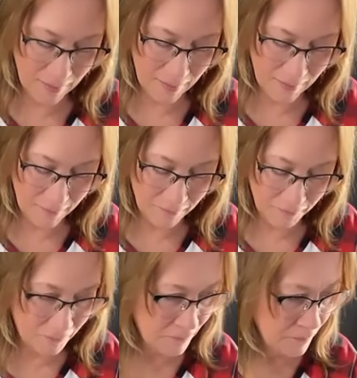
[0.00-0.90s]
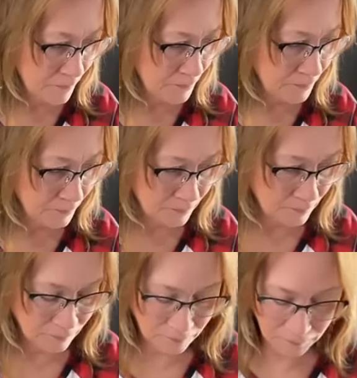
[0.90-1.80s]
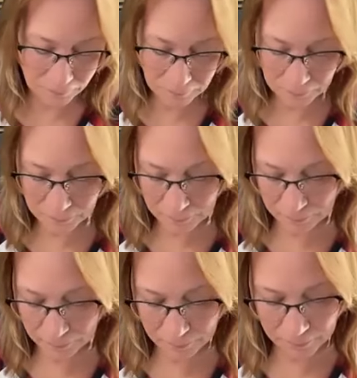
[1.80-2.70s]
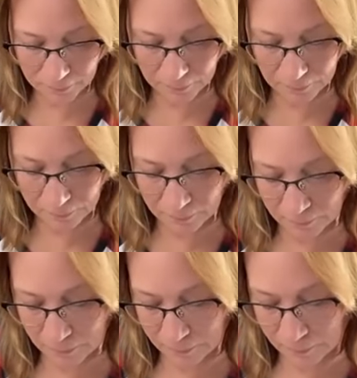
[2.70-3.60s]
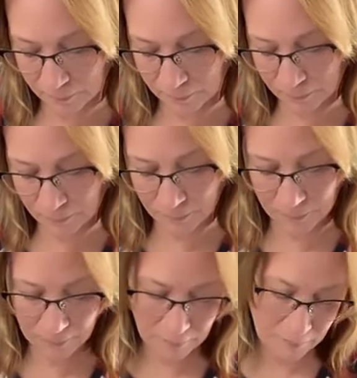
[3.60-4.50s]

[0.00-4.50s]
(silence)